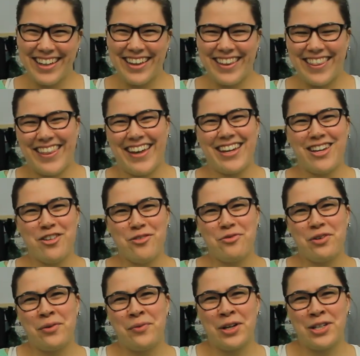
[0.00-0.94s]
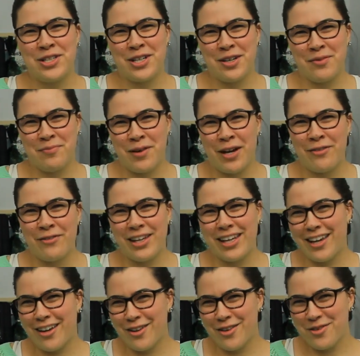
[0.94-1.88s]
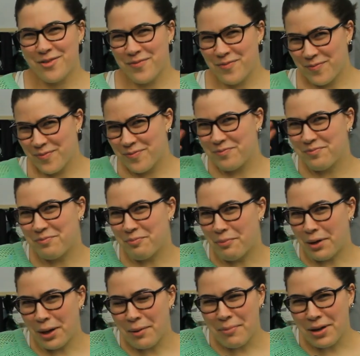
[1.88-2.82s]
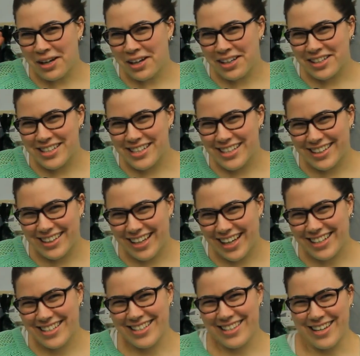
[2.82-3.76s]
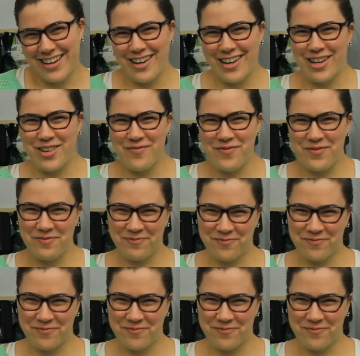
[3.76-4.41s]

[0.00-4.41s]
Thank you for watching my video. Bye bye until next time.